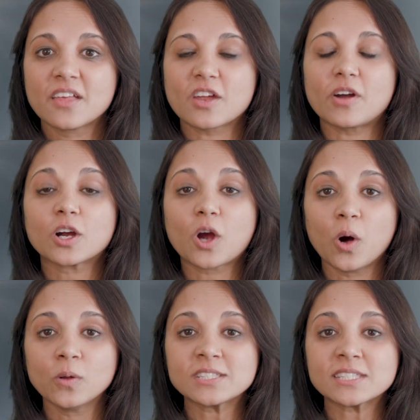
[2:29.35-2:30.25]
there are
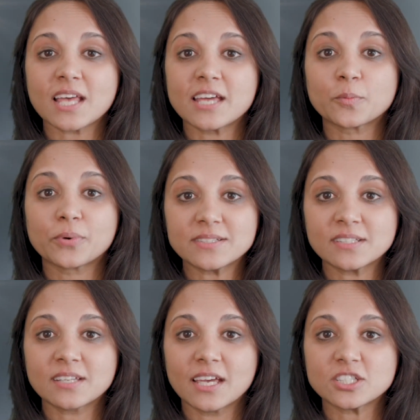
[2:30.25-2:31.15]
gold standard
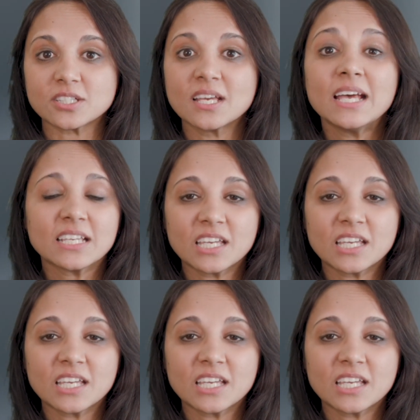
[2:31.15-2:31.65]
presentations